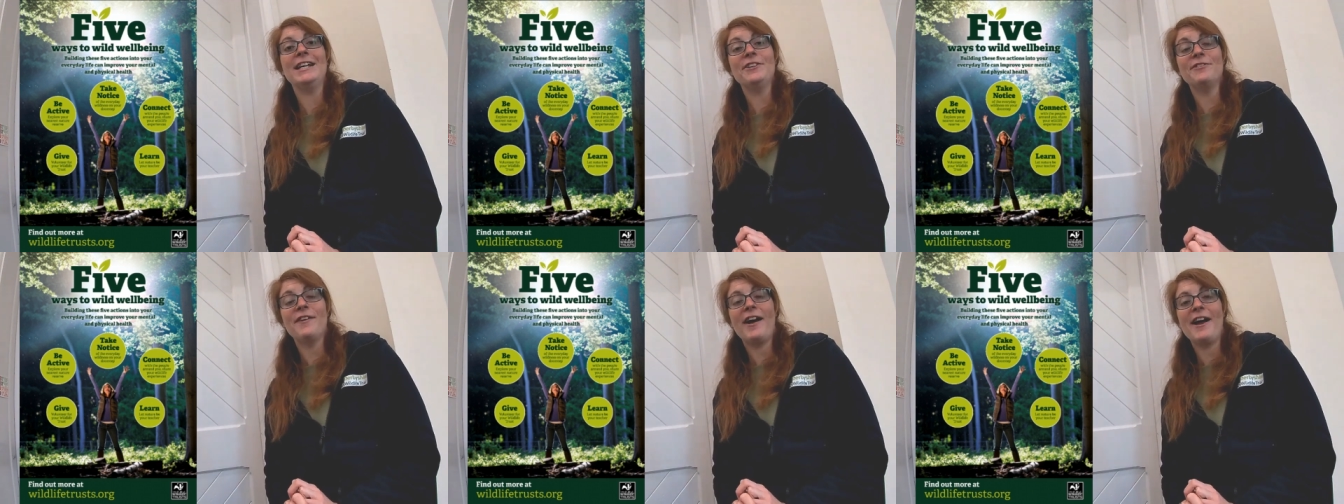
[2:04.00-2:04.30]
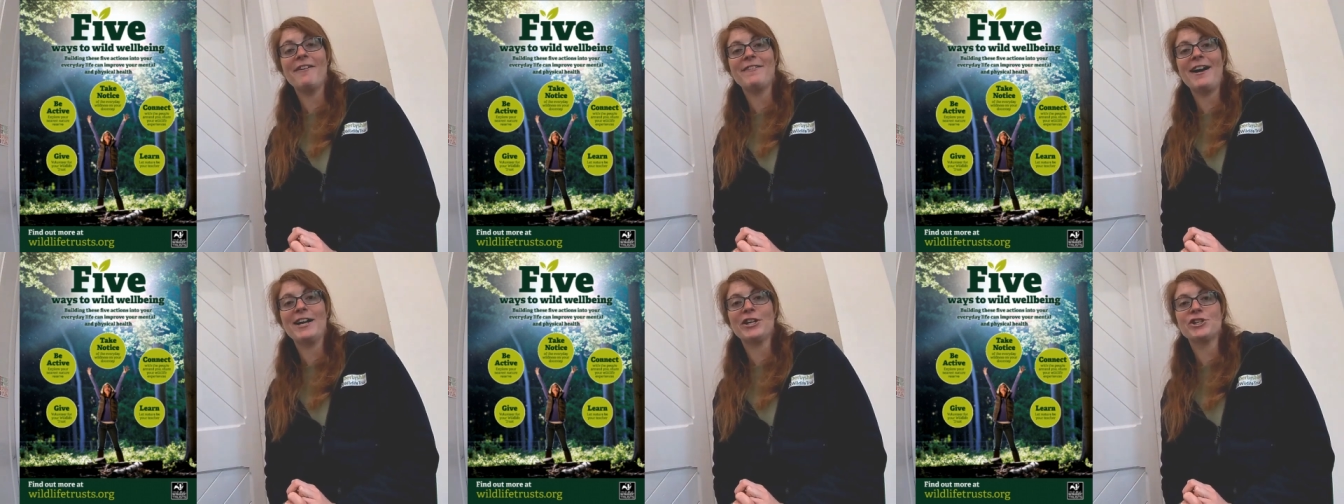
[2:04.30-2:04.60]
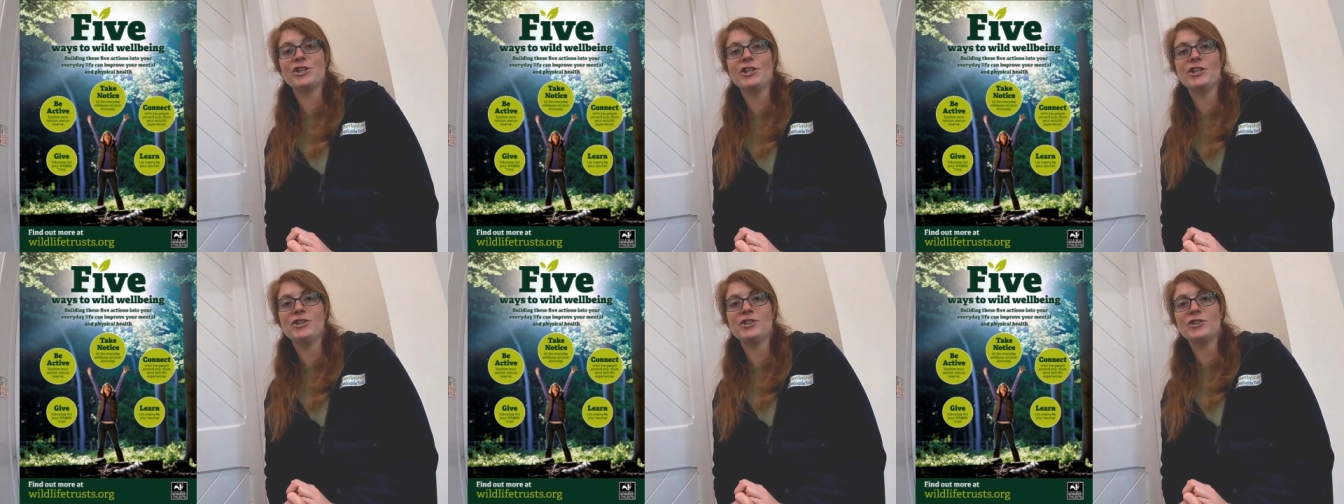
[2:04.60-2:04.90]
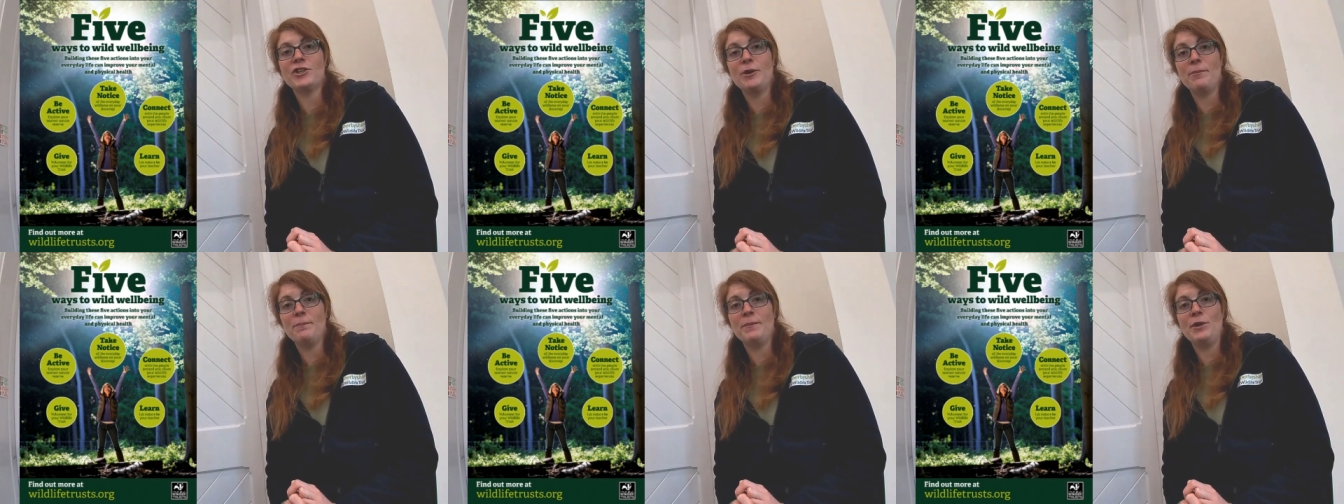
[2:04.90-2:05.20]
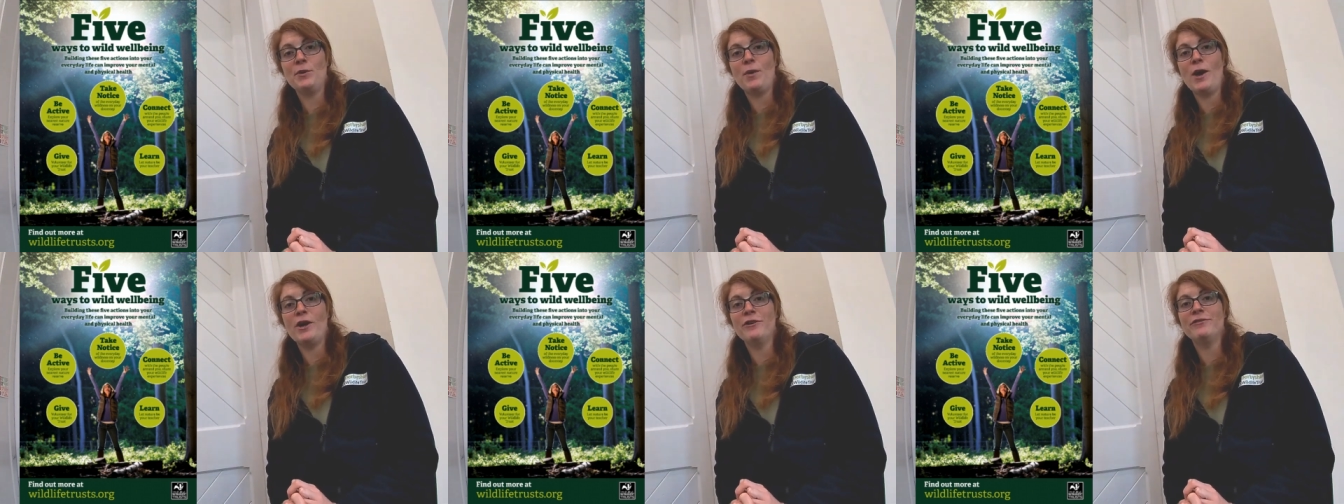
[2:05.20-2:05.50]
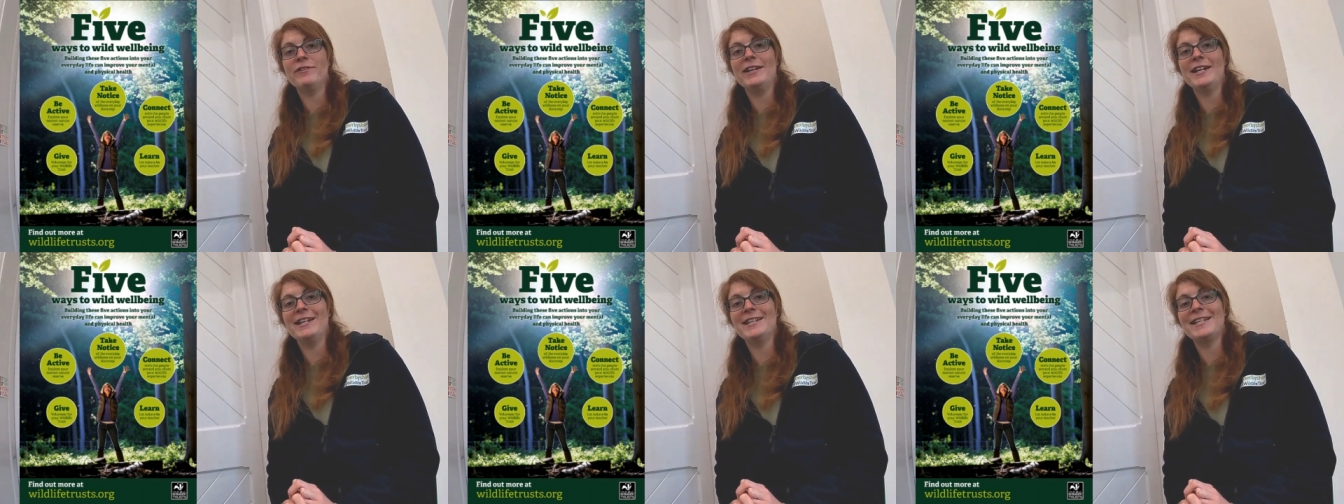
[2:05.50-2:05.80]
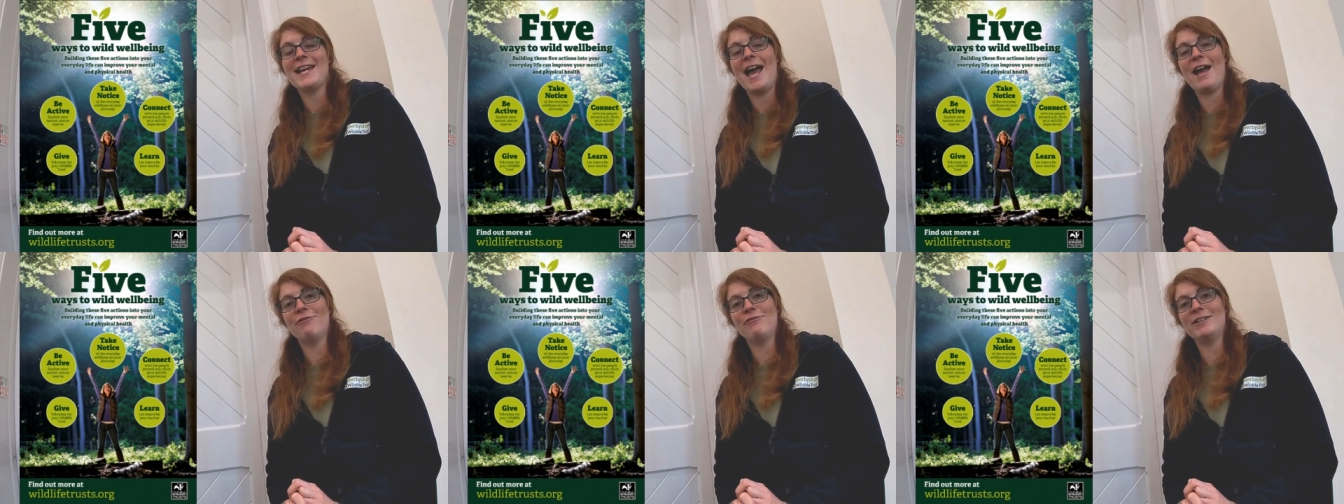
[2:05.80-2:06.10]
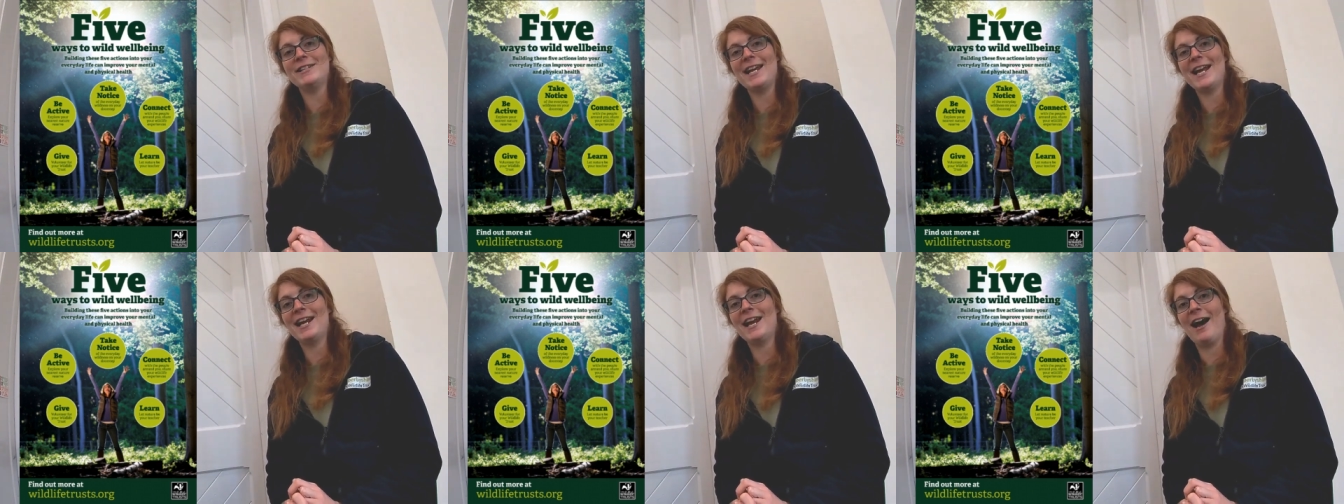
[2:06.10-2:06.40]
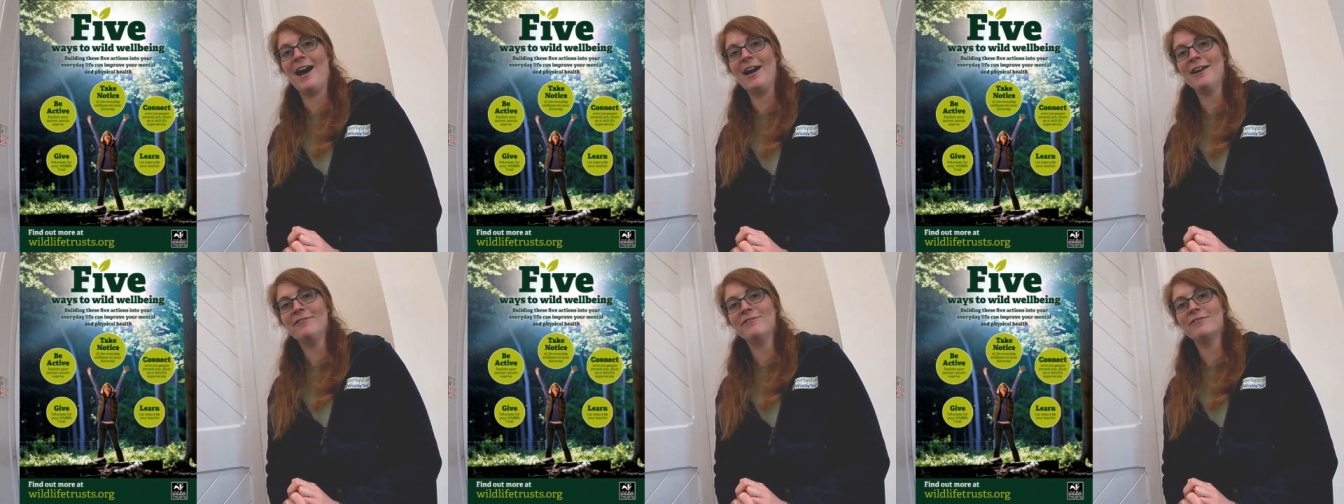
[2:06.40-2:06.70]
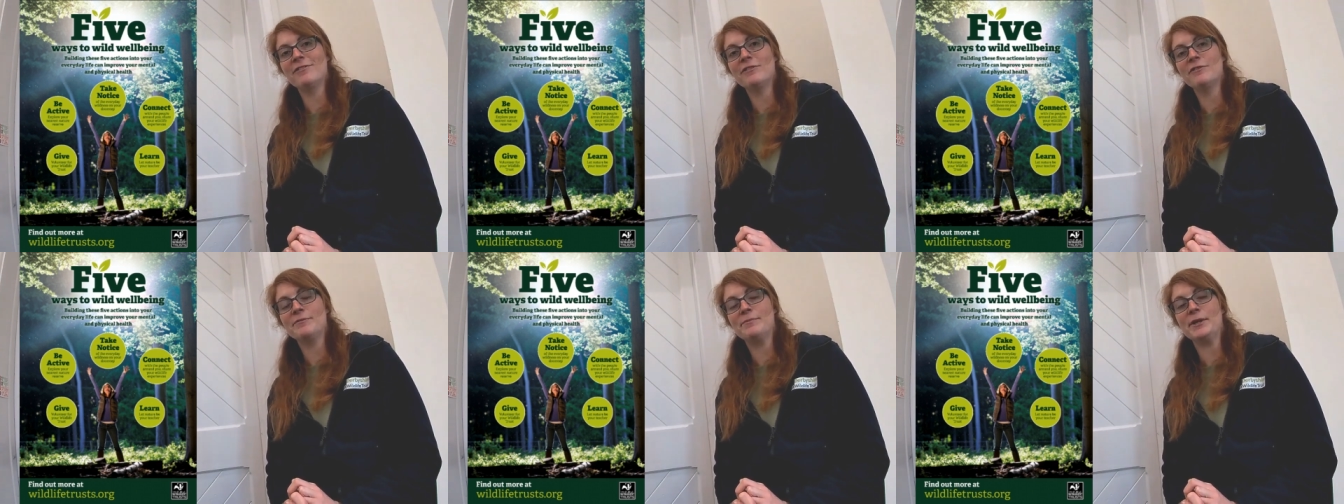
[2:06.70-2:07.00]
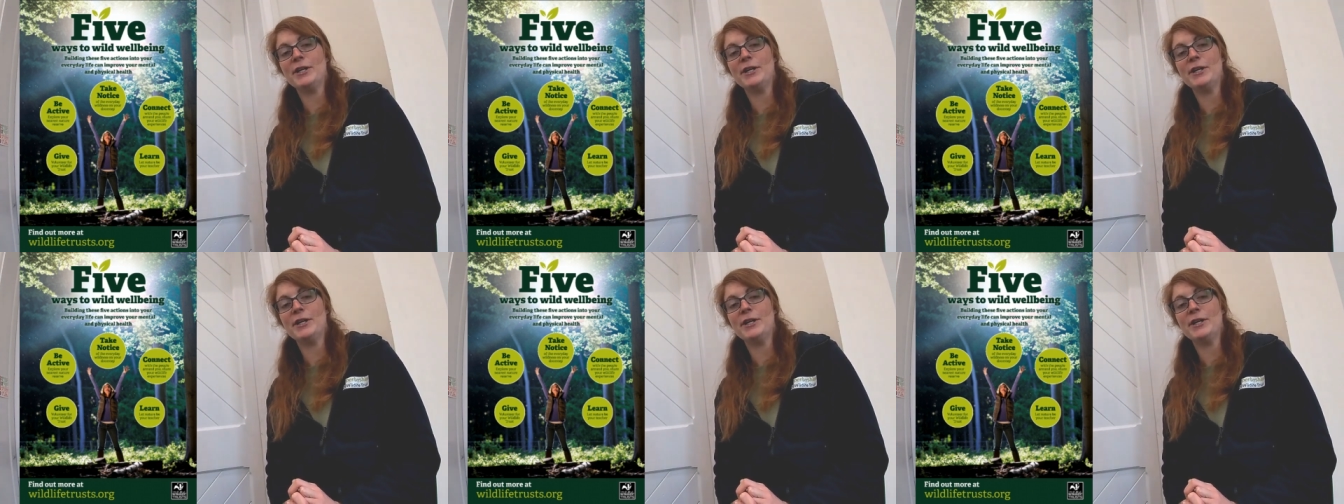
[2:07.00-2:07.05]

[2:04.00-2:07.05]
These 5 actions can be woven into everyday life,